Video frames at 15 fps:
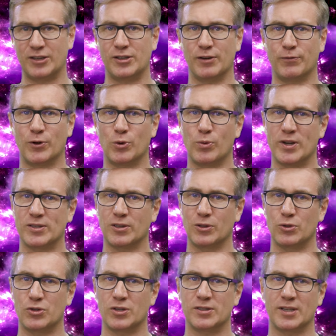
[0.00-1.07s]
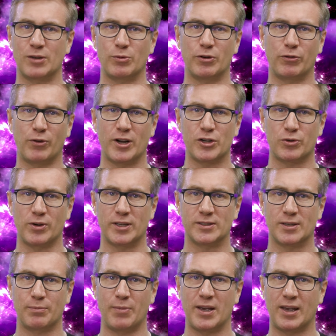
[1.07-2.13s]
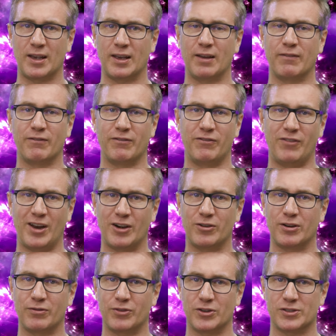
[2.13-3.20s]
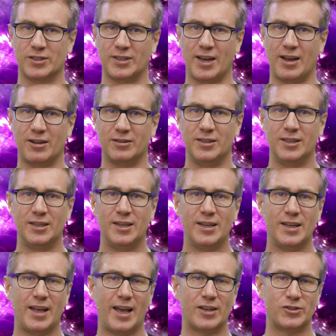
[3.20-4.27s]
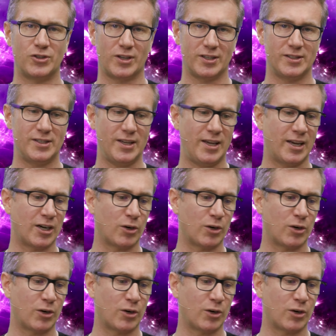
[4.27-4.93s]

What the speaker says: at different resolutions and refresh rates, making it very versatile. As you can see